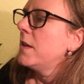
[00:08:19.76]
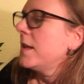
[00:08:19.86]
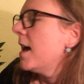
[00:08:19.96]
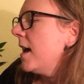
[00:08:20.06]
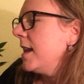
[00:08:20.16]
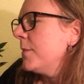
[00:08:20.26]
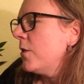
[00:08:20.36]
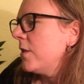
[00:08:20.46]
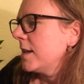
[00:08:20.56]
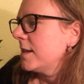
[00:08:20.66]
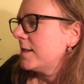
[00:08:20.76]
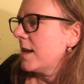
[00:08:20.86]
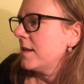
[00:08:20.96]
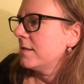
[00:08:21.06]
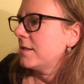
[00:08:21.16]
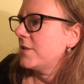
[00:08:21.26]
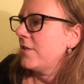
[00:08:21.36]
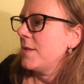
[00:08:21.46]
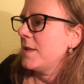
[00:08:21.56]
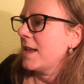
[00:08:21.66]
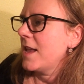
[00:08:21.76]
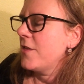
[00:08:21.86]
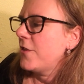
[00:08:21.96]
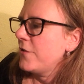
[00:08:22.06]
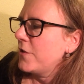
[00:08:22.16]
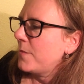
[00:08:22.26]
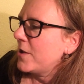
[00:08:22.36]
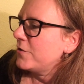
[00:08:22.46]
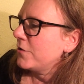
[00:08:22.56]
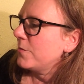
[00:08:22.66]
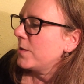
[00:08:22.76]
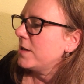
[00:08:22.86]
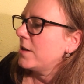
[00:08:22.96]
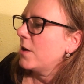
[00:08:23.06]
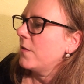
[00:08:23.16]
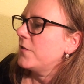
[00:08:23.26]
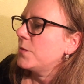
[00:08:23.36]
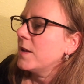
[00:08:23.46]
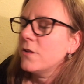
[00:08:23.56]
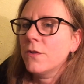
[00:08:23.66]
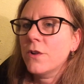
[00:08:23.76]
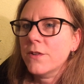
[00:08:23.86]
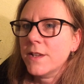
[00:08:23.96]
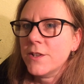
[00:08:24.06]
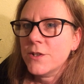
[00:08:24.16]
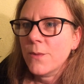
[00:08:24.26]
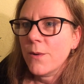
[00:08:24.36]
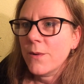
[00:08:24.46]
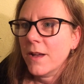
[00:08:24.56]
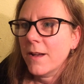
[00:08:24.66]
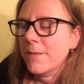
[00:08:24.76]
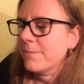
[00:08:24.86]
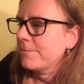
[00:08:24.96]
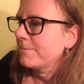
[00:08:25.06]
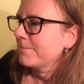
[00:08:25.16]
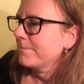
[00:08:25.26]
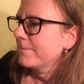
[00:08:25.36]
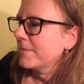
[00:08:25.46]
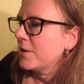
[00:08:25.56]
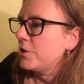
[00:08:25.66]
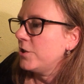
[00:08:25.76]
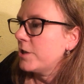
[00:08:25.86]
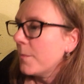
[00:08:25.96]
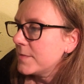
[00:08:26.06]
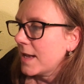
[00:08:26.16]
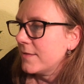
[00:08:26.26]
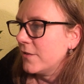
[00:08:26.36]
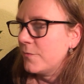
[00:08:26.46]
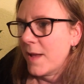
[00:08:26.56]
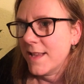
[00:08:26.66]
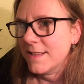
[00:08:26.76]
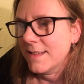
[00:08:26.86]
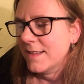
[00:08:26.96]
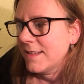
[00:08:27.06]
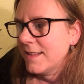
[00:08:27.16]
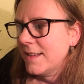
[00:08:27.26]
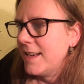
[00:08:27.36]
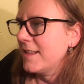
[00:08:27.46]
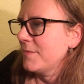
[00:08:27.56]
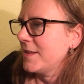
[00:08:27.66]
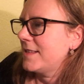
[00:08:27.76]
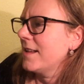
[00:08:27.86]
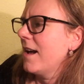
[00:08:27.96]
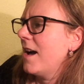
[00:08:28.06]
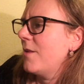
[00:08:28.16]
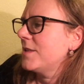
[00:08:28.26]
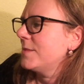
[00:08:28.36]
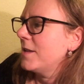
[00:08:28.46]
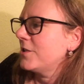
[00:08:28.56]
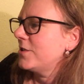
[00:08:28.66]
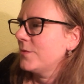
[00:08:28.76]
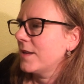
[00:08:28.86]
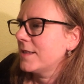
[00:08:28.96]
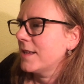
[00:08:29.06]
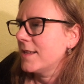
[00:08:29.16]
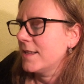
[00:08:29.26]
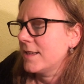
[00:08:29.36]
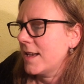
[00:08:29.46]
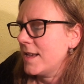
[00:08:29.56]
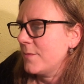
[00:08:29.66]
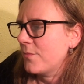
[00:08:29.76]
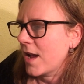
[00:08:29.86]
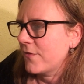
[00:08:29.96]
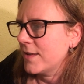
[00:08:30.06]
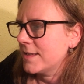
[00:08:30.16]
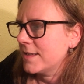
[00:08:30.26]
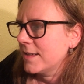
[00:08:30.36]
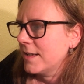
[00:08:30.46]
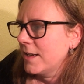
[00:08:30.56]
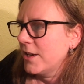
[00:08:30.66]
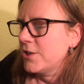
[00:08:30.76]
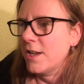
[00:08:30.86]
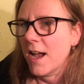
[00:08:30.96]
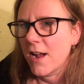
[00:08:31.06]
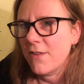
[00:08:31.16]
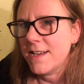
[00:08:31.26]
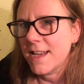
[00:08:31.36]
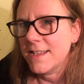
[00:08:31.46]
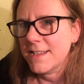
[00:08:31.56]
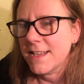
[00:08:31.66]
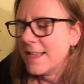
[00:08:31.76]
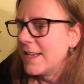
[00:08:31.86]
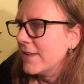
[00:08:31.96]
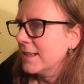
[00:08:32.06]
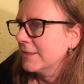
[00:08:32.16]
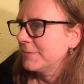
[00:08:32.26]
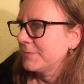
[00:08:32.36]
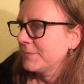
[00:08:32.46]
The early morning sun streaming in through the bedroom window of Twinkle Cottage woke her. She jumped out of bed. Little Miss Star was much too excited to eat breakfast. She hurried into Tiddlyville.